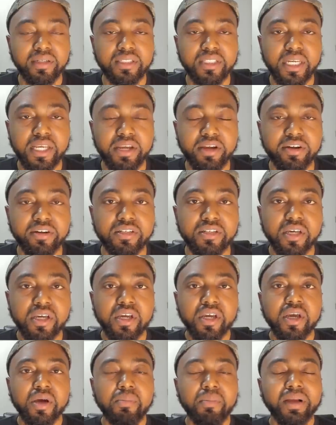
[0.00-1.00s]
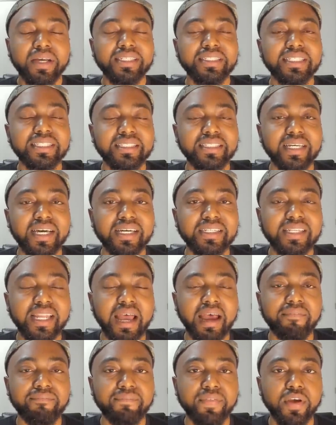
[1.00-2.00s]
tears because he does
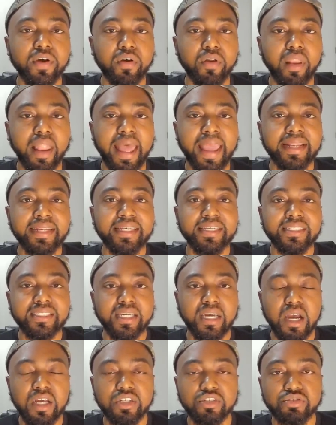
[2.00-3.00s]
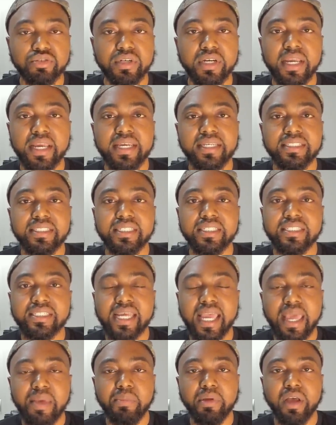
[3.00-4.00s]
not feel like this country is the
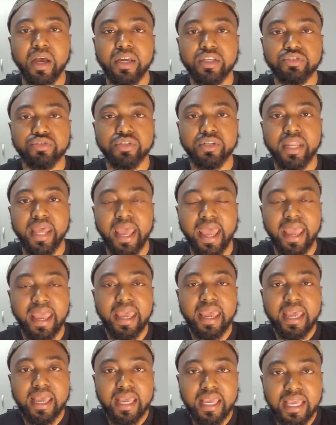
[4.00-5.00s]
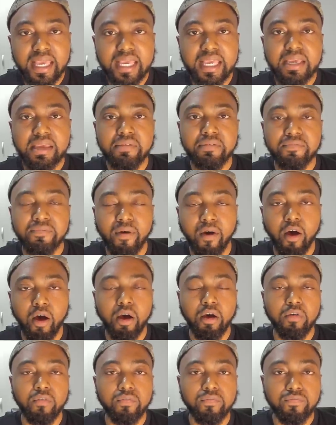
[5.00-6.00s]
same country that he
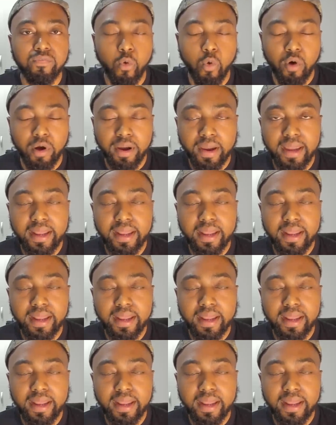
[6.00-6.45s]
fought for.